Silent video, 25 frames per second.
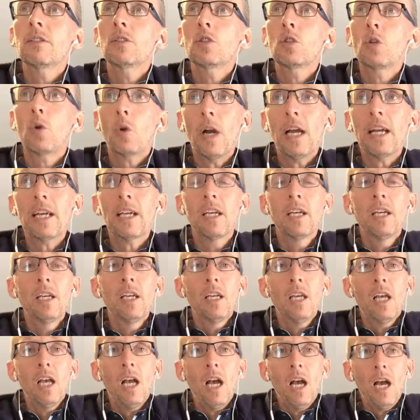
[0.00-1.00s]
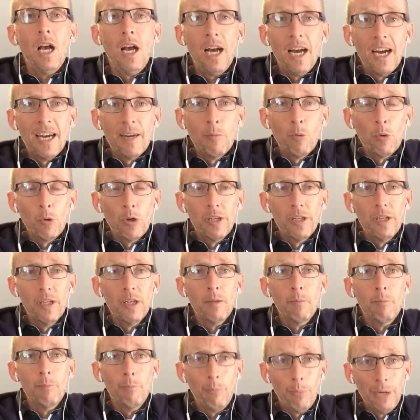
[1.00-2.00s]
Trek hybrid
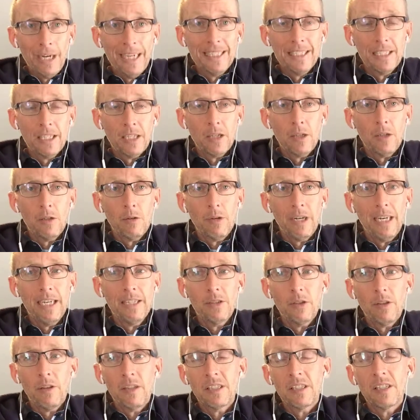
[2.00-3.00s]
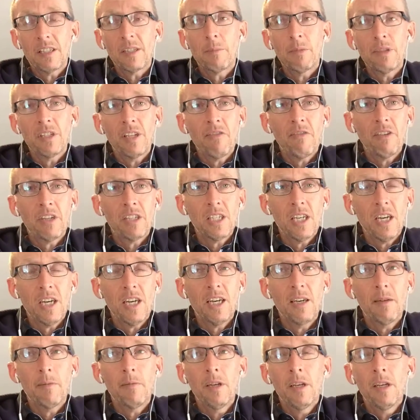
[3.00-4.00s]
bicycle, right? So that's a specific
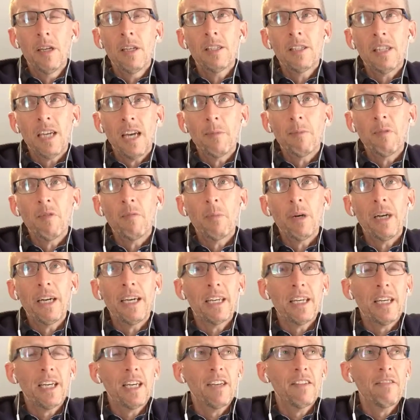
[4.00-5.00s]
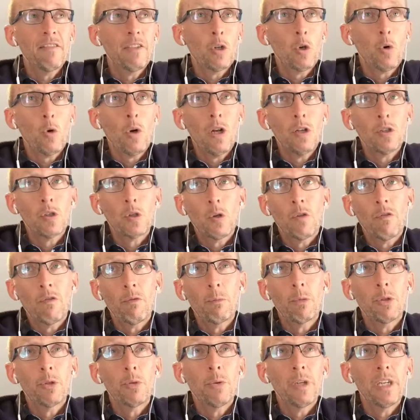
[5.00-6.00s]
type of bike, kind of a crossover
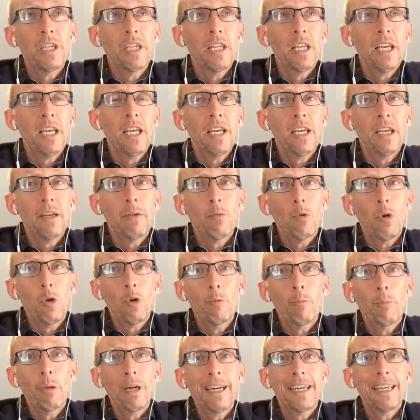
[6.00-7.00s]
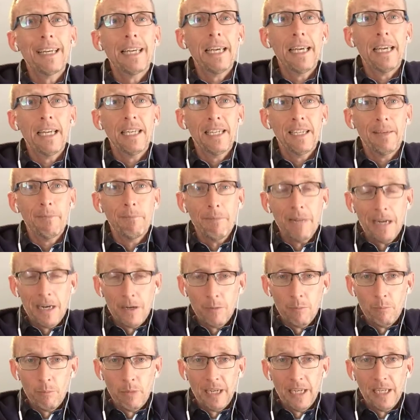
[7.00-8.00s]
between a road bike and a
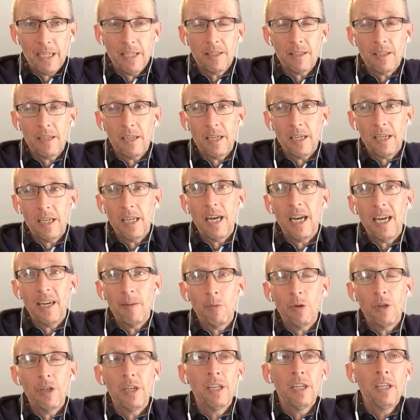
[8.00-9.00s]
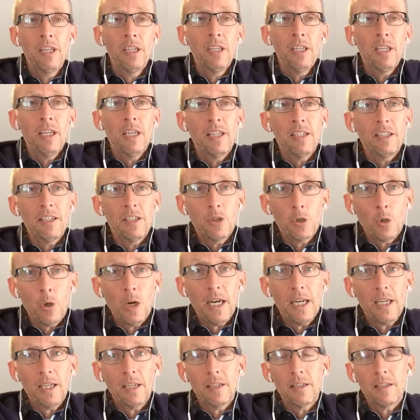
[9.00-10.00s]
mountain bike. It's a hybrid, and the
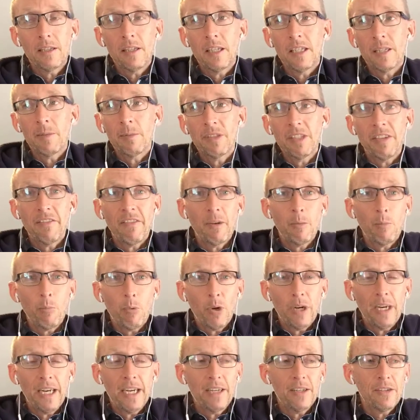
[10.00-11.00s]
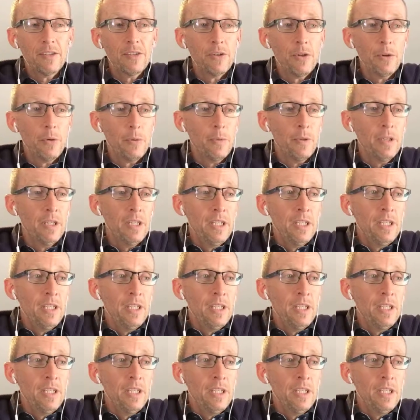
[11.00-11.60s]
Trek is a specific brand. So